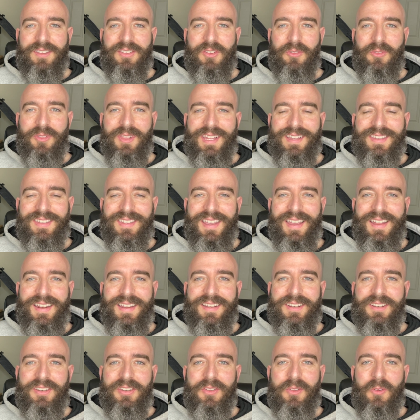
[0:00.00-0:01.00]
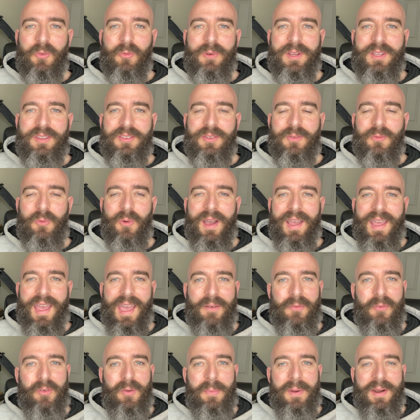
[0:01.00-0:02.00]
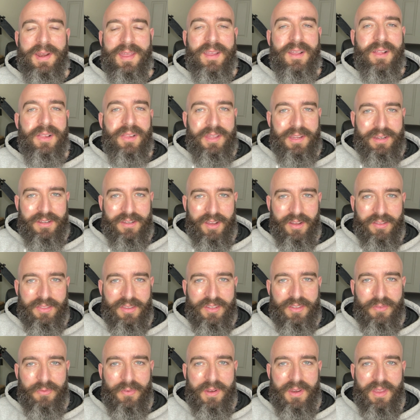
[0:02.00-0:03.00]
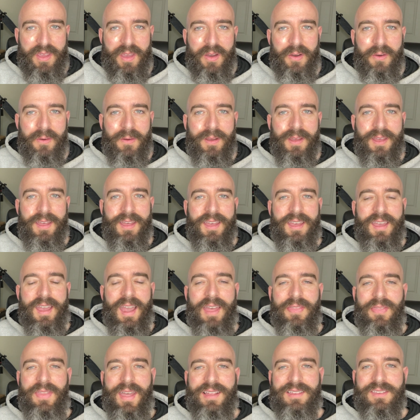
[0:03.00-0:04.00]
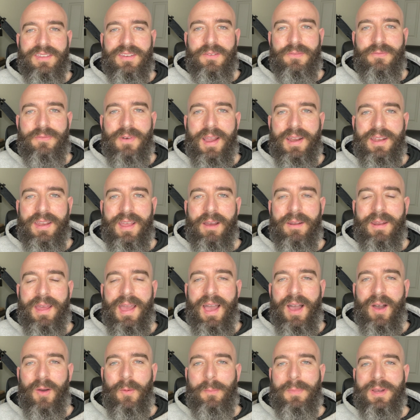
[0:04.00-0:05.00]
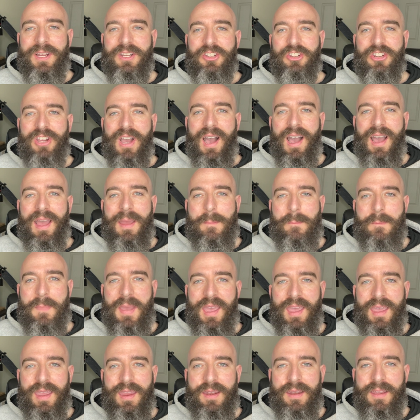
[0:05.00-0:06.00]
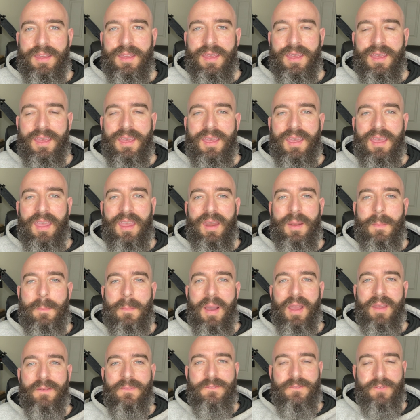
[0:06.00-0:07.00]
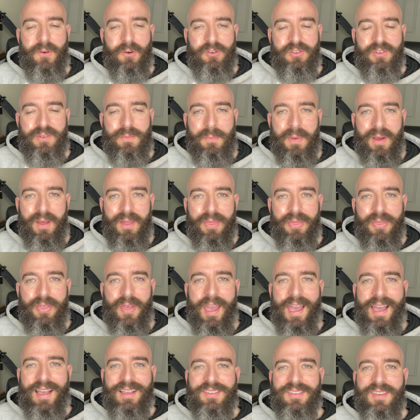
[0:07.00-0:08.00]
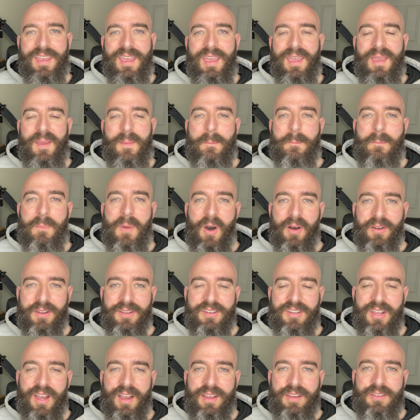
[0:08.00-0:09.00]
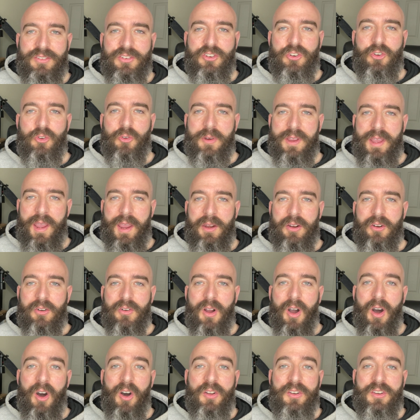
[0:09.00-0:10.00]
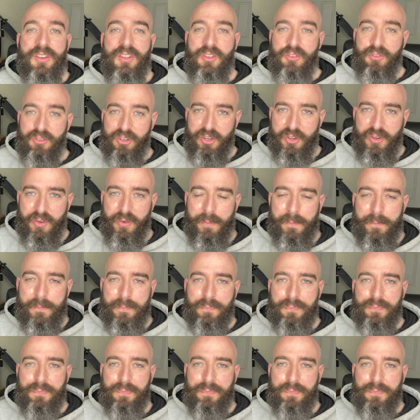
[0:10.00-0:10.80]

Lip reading: so let's get into the reason why everybody clicked on this video, and that's to find out how much I made in my first month as a monetized creator on YouTube.